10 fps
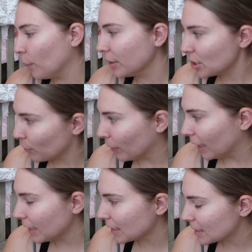which it
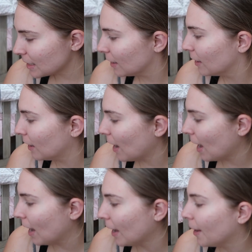worked.
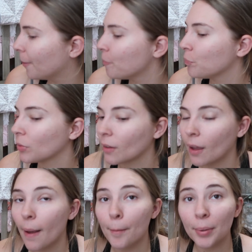But
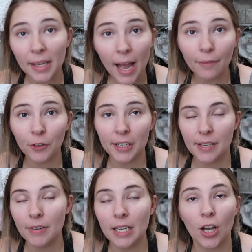yeah, if you guys
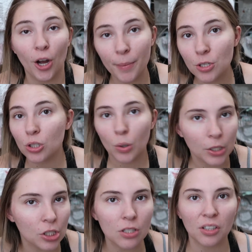have any comments,
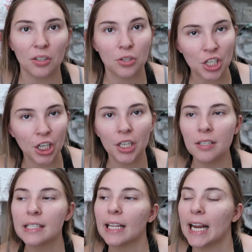questions,
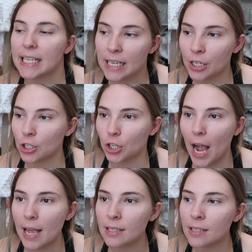concerns that I didn't
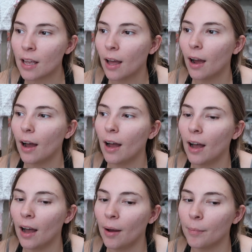address,
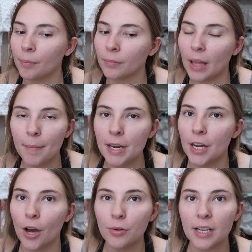let me
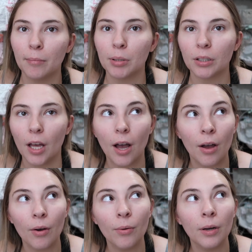know down
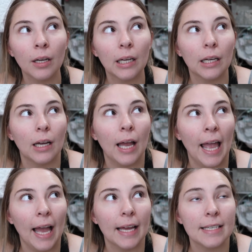below,
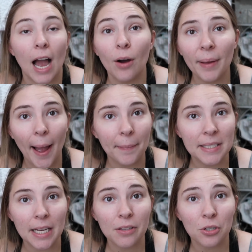and I'll be happy
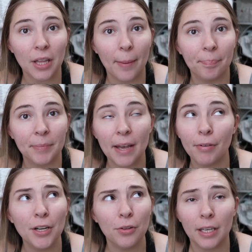to answer them
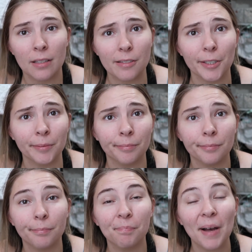if I know the answer.
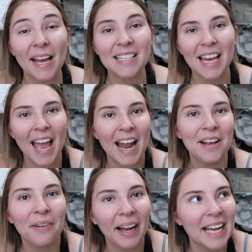But
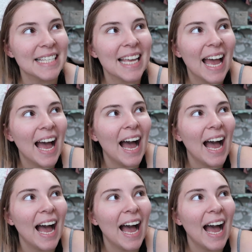anyways,